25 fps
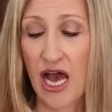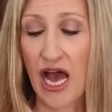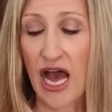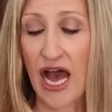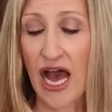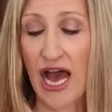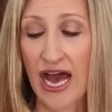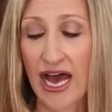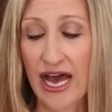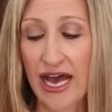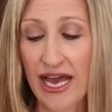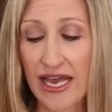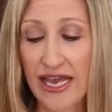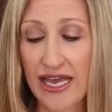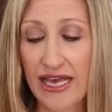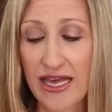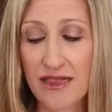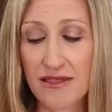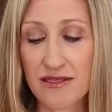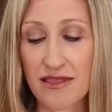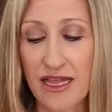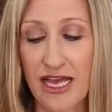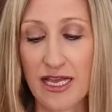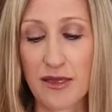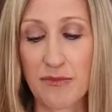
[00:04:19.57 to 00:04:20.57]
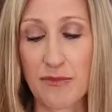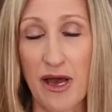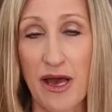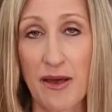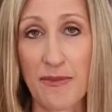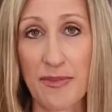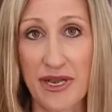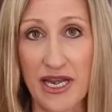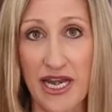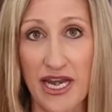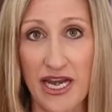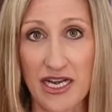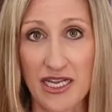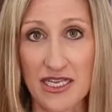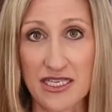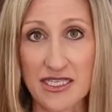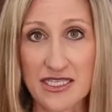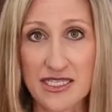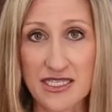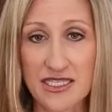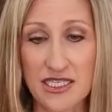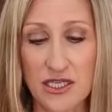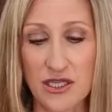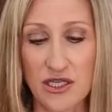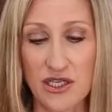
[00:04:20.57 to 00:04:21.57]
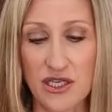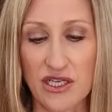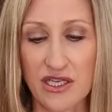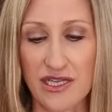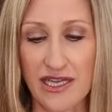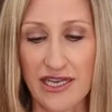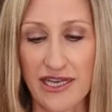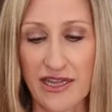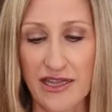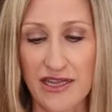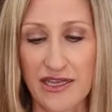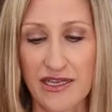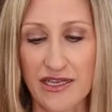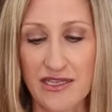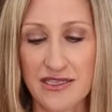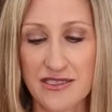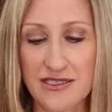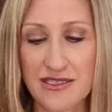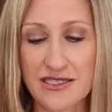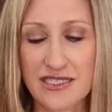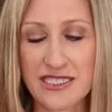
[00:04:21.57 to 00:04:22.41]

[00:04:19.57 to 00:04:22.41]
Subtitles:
I like my bananas to look like this.